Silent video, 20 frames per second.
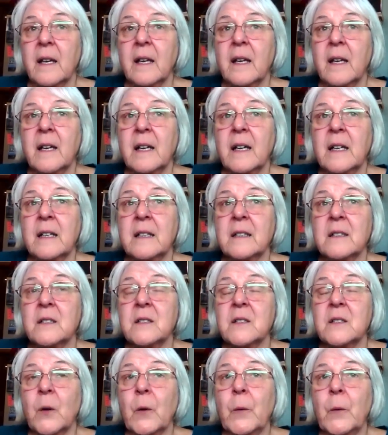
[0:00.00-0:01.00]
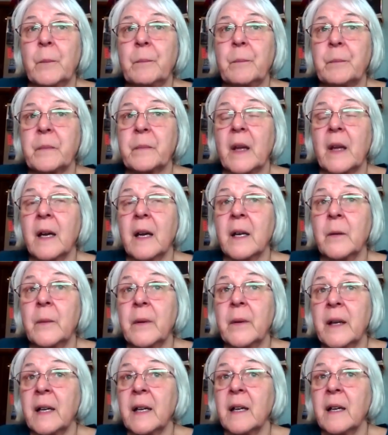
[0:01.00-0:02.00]
And so,
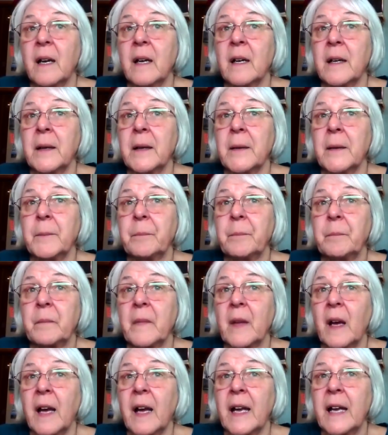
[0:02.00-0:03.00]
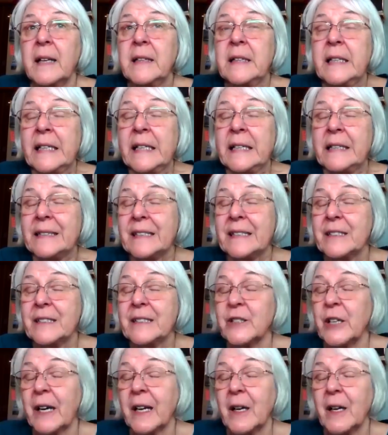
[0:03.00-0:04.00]
anyway, um, I need to
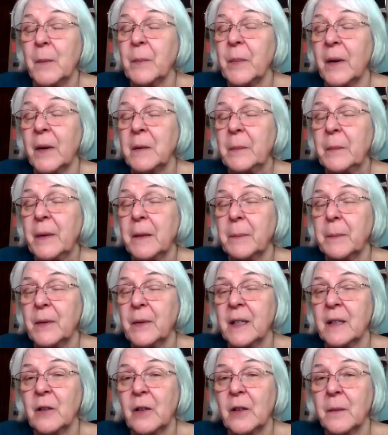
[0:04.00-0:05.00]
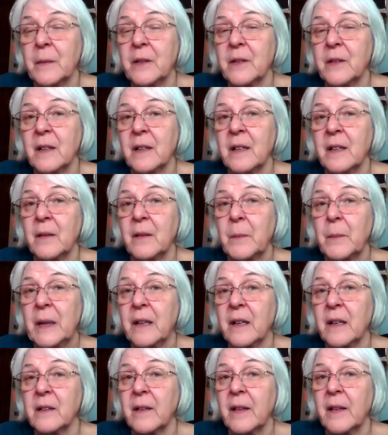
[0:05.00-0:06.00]
check up on people in Hermiston
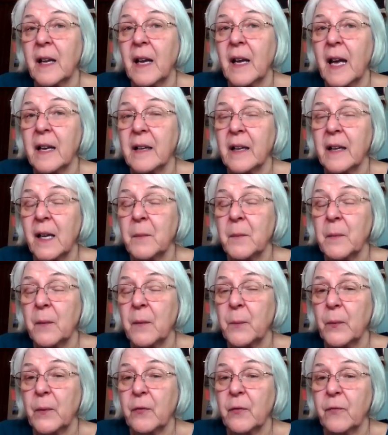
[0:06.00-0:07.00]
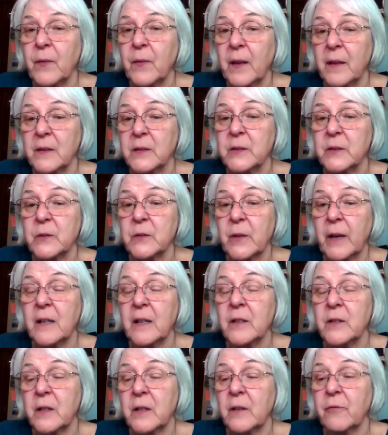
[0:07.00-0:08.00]
because they came up with a
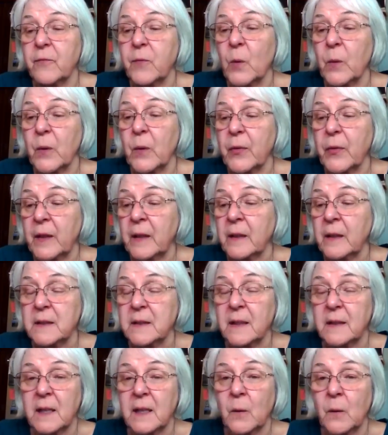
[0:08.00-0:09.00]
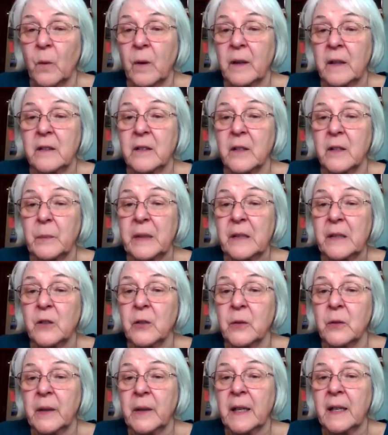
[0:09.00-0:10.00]
strategy of four things that they wanted to be
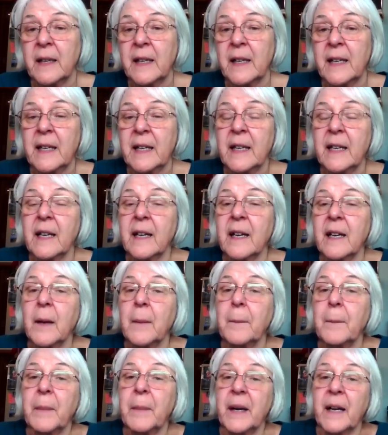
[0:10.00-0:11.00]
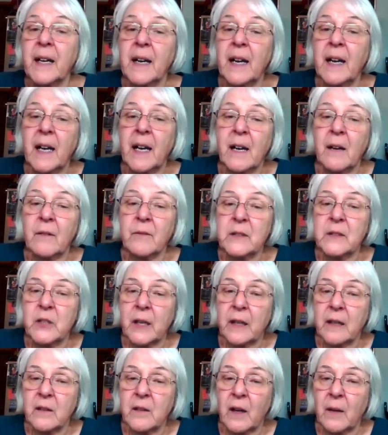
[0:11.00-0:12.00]
doing but I haven't
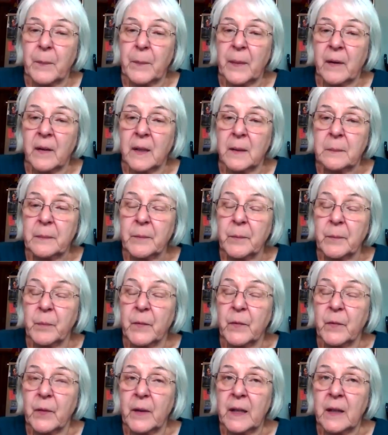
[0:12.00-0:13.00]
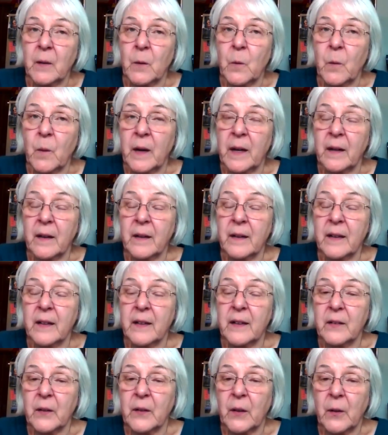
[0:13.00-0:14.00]
checked up on them in a while.
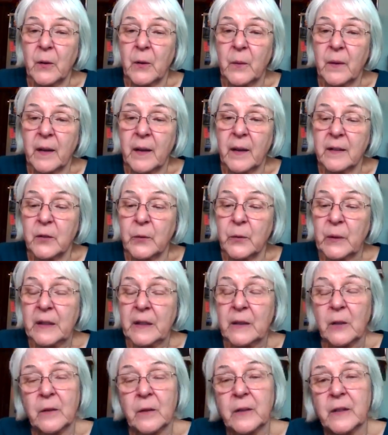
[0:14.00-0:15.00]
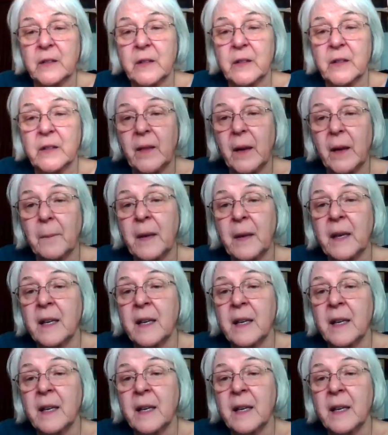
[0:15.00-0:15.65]
So to encourage them.